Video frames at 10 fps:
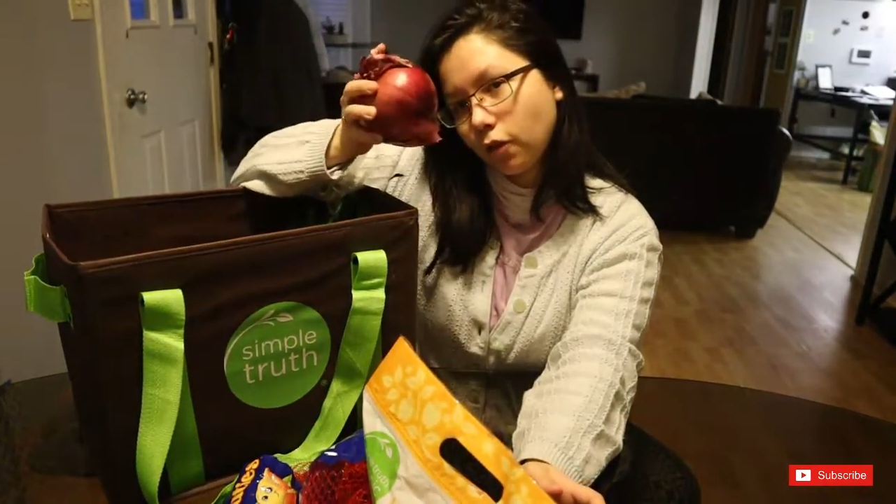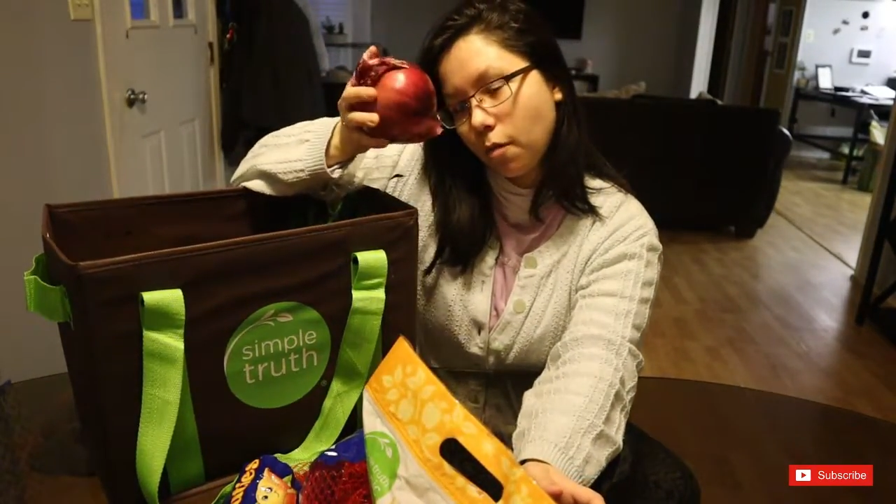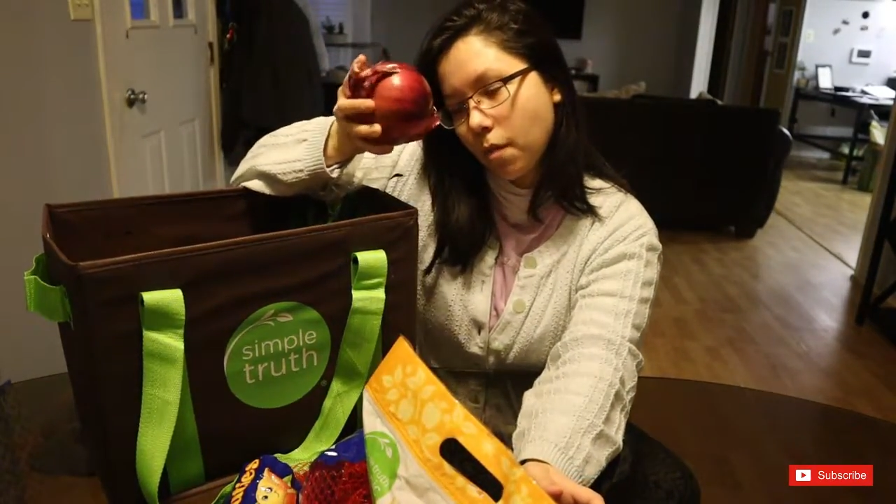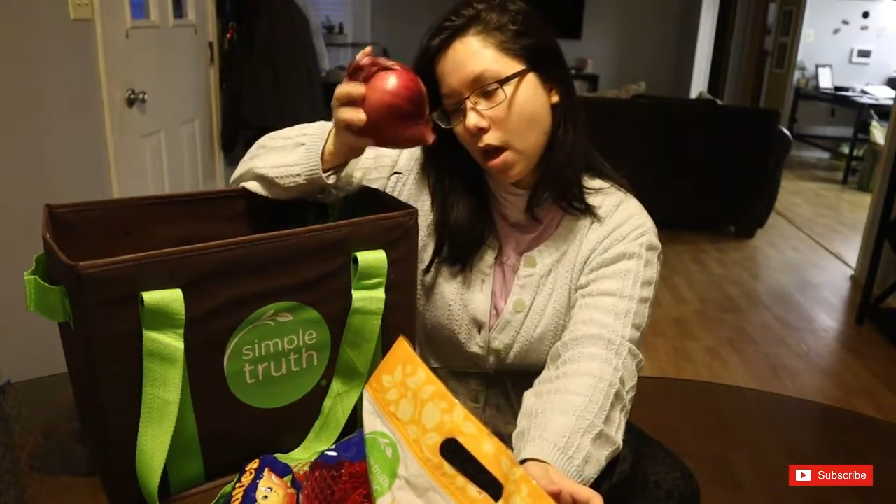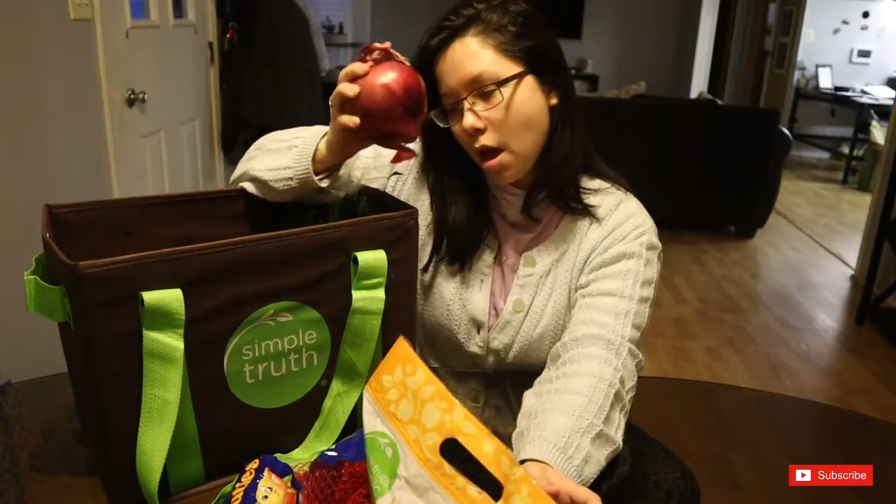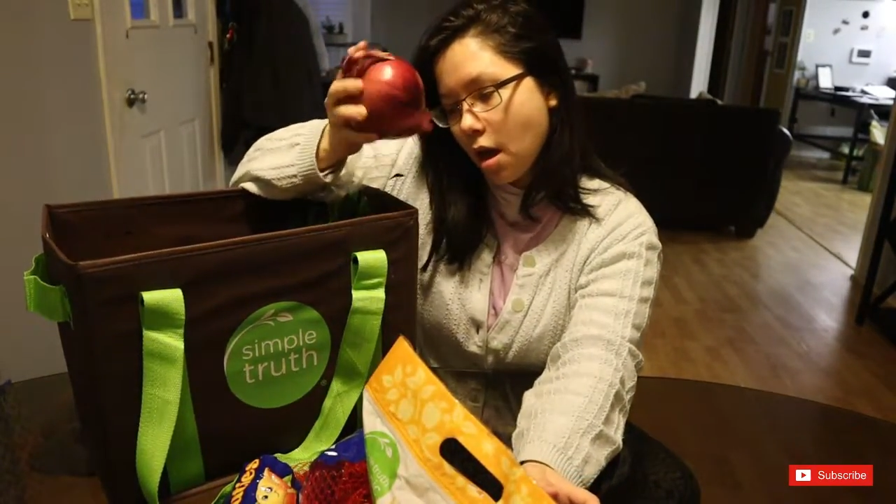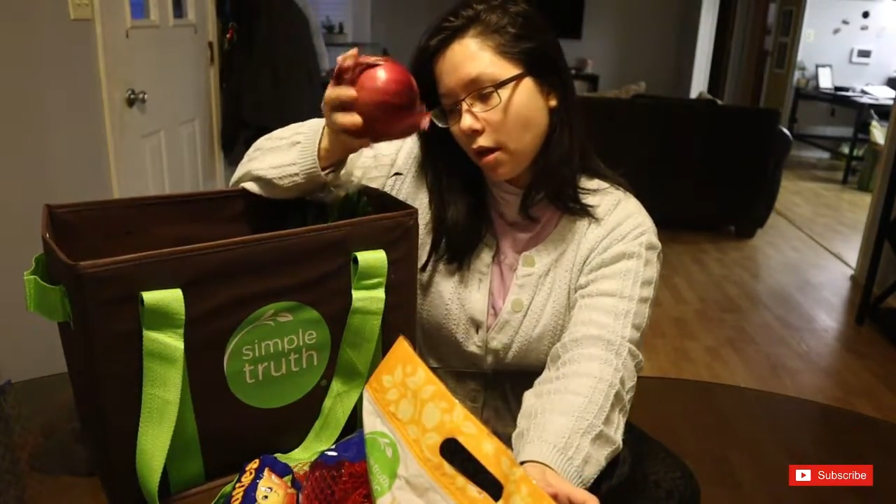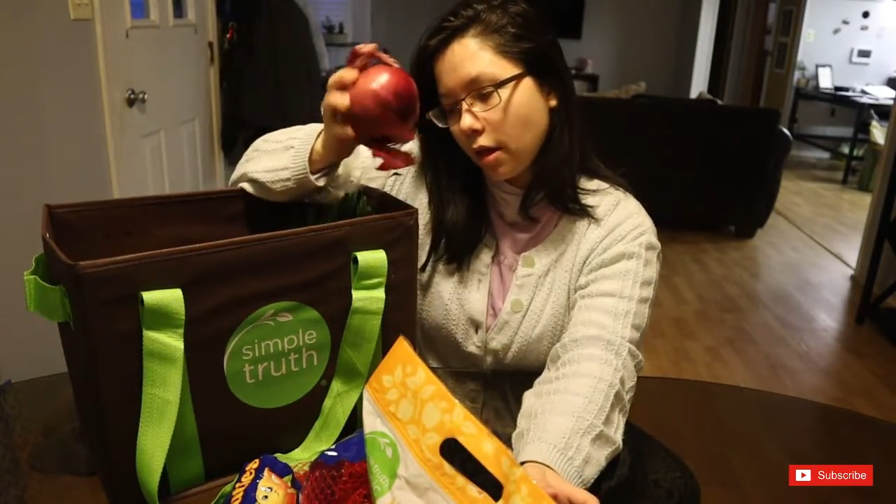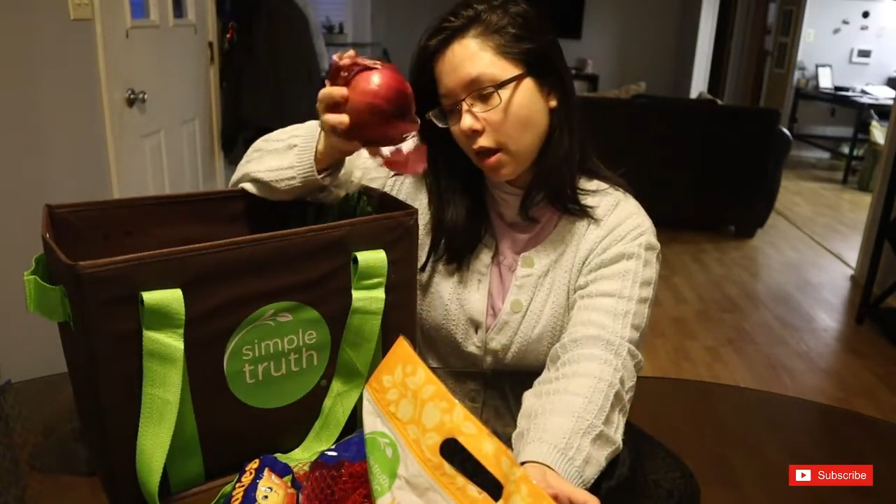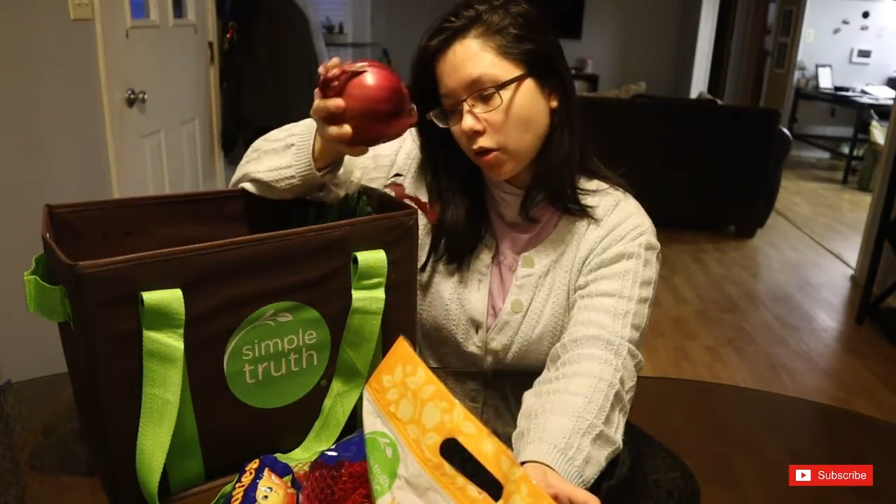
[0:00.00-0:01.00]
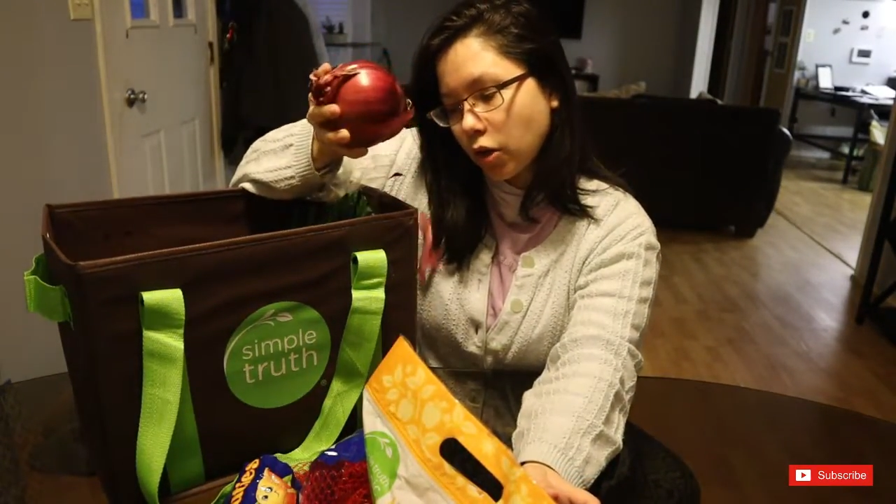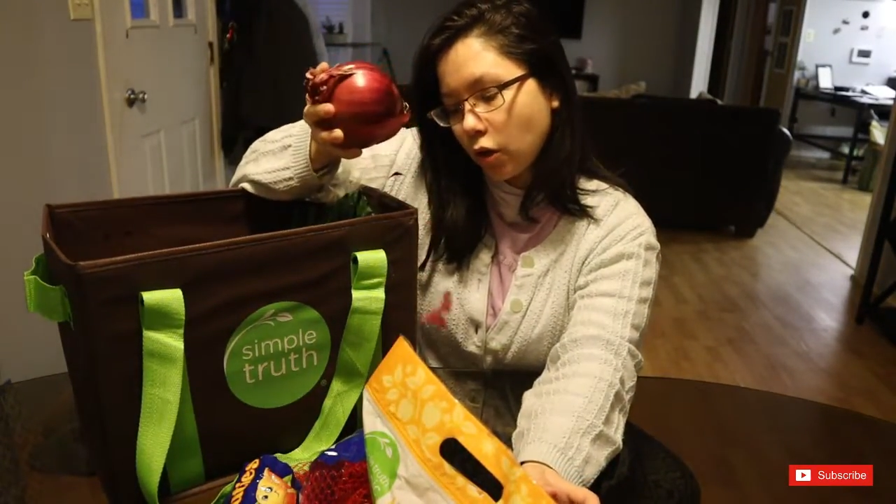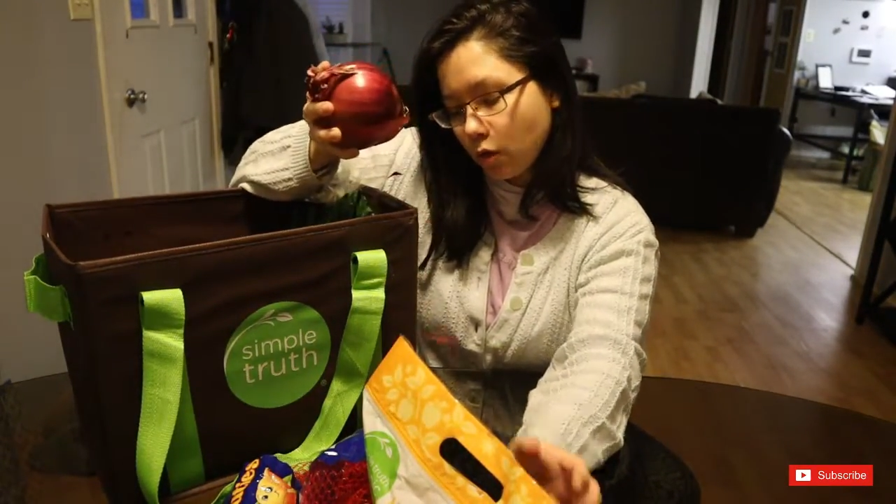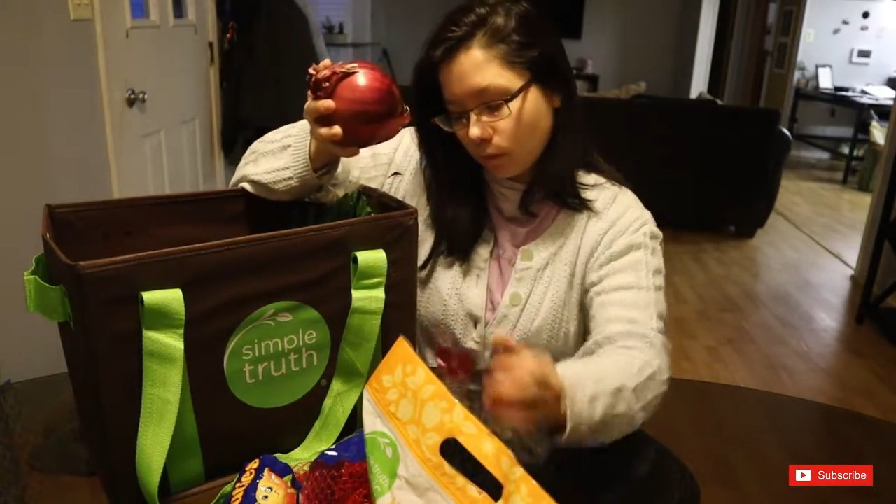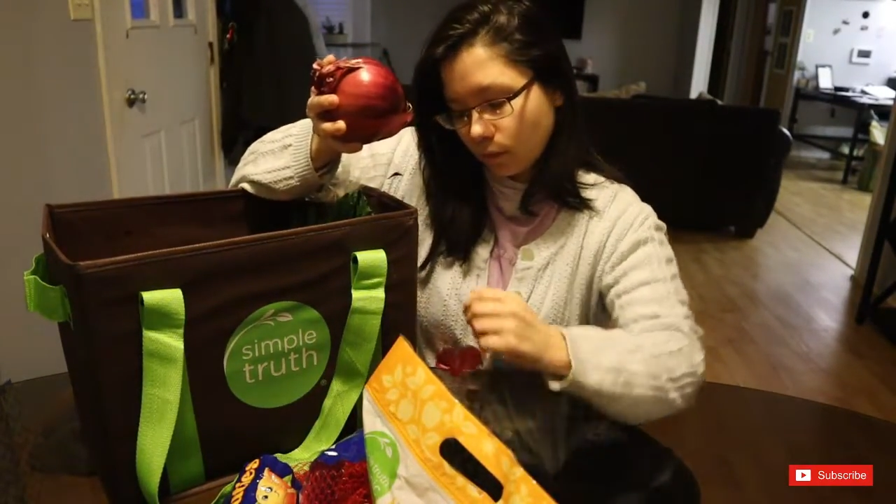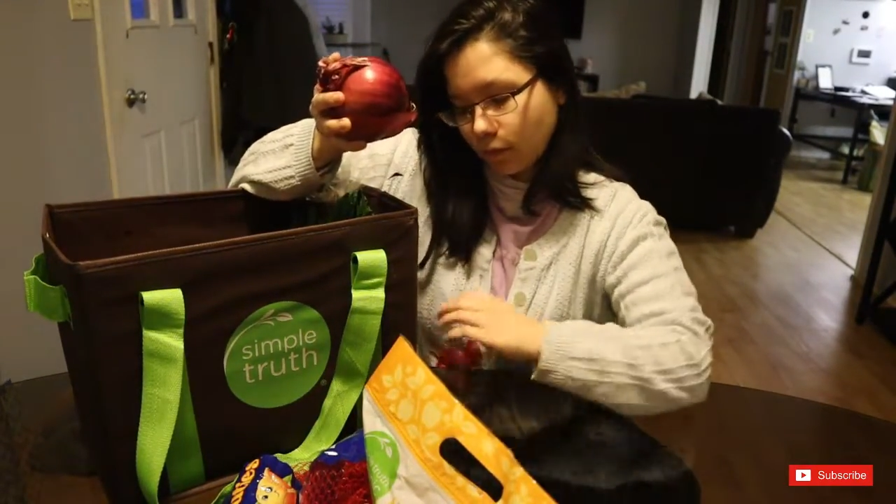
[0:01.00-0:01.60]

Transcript: from there too.